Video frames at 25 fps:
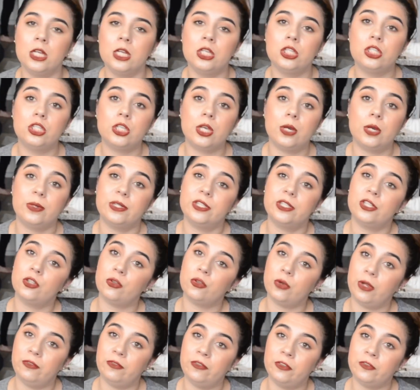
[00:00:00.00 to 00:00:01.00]
So it's
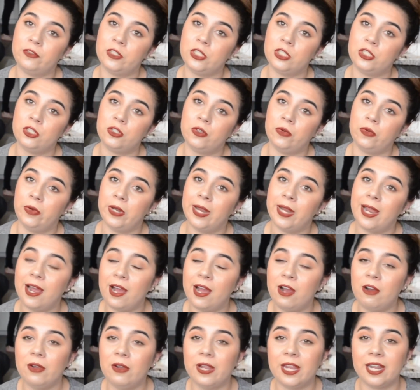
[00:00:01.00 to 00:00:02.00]
3:52
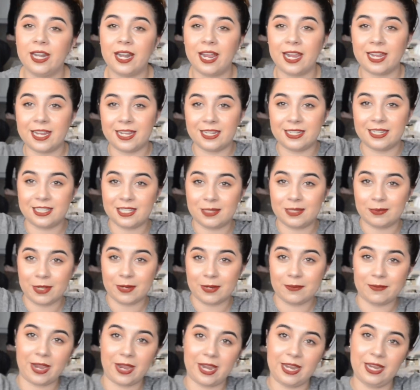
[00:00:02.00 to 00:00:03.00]
now, and I can
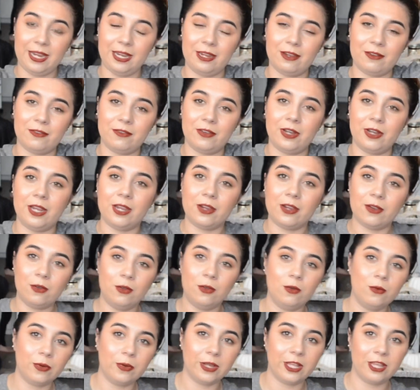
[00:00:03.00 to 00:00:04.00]
spend my evening
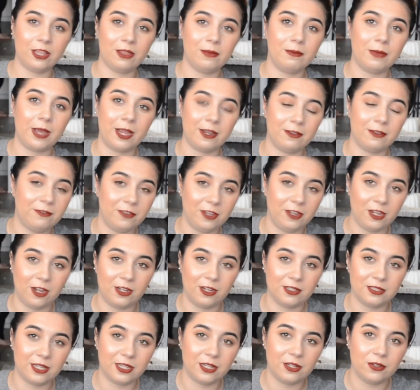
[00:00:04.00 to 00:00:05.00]
with my
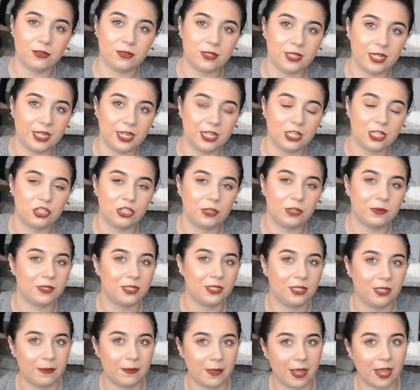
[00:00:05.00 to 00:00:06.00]
fiance, who's eating chips
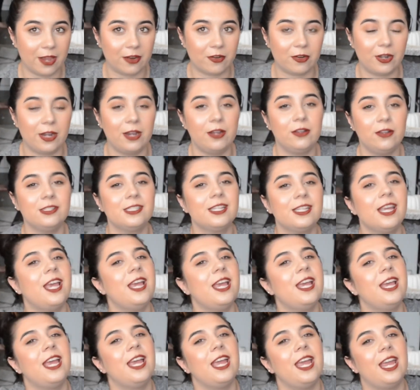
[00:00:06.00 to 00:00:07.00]
in the background,
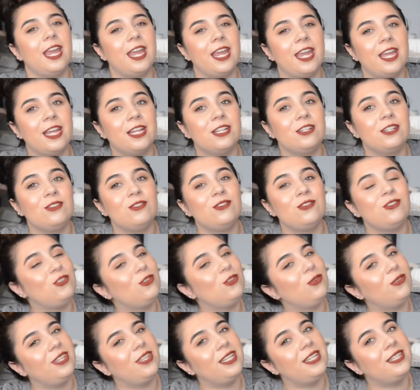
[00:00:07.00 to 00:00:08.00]
and
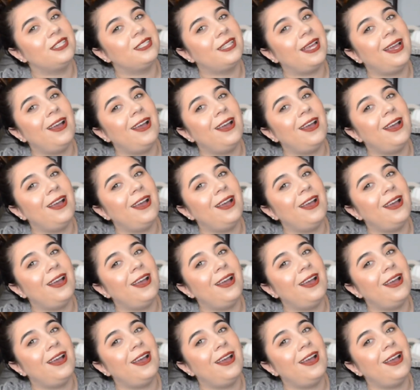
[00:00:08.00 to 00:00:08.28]
do things at